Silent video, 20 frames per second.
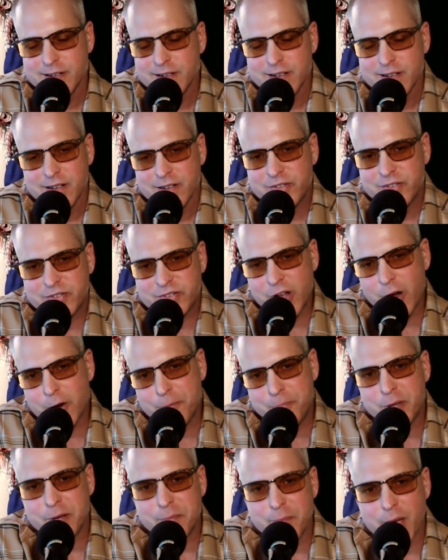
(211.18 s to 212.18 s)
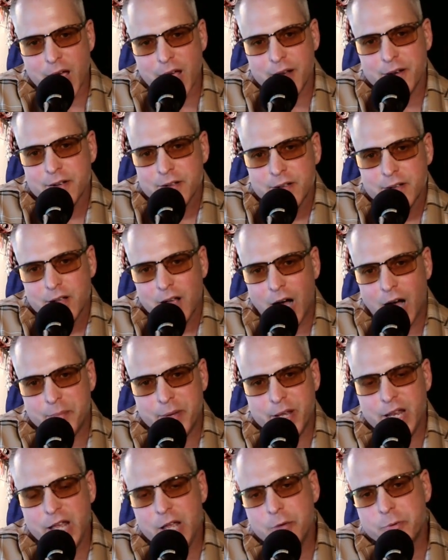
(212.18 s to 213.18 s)
Stupid, man. I
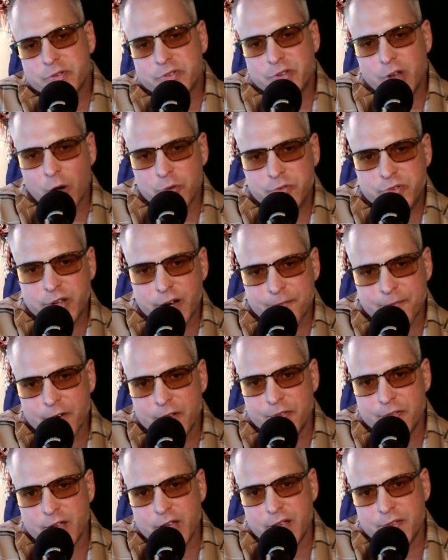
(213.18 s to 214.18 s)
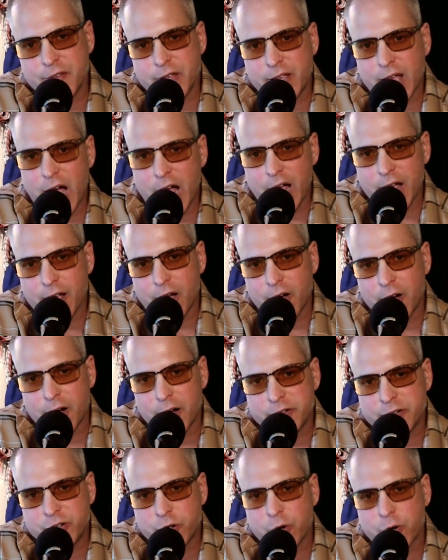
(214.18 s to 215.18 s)
mean, he was no different than the
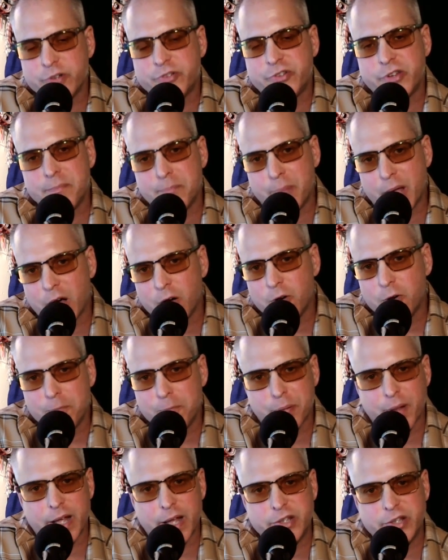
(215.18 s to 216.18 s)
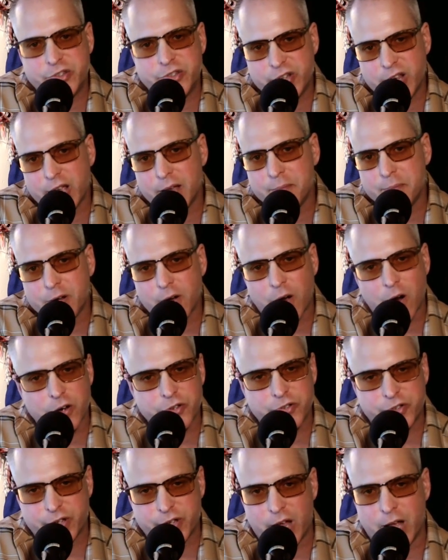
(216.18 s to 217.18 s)
guy, Christian Bell, who played Jim in
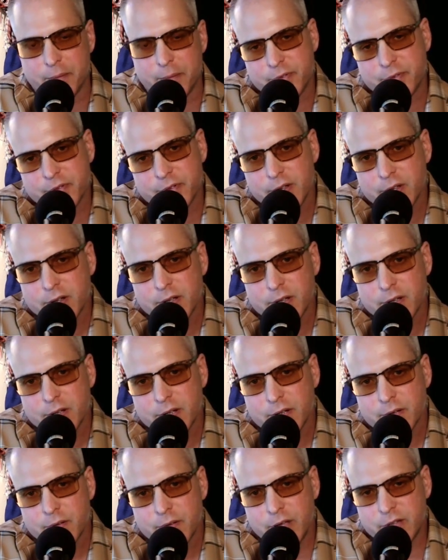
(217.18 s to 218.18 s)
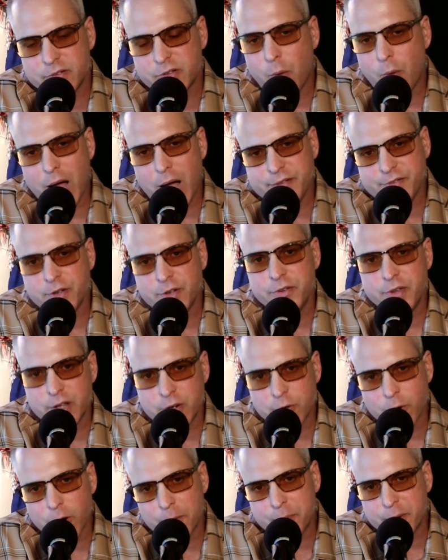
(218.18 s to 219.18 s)
Harsh Times. He's a white dude that
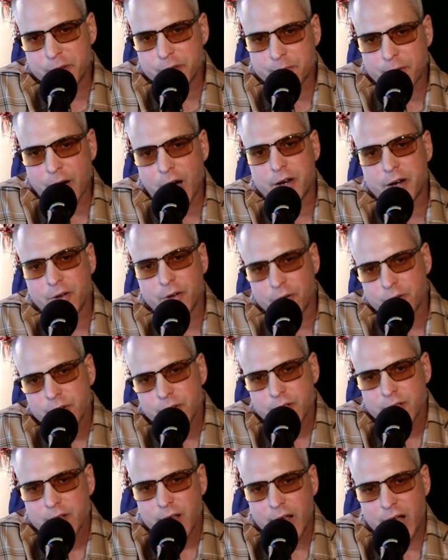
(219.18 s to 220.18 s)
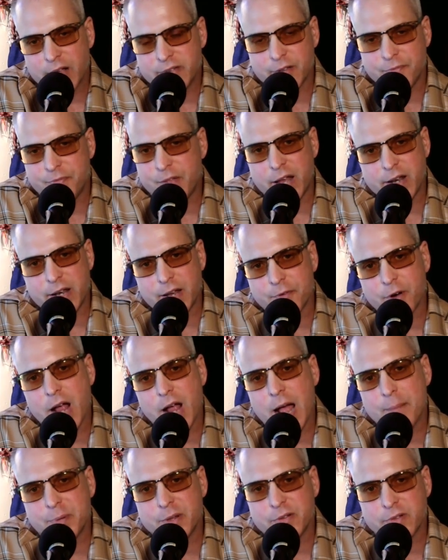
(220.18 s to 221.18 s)
grew up in the barrio. As if that never
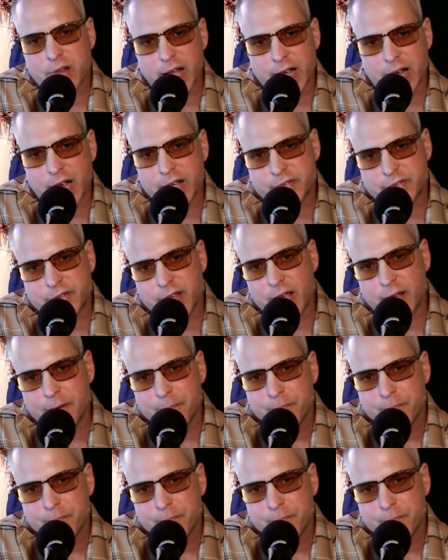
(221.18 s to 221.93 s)
happens, like I said.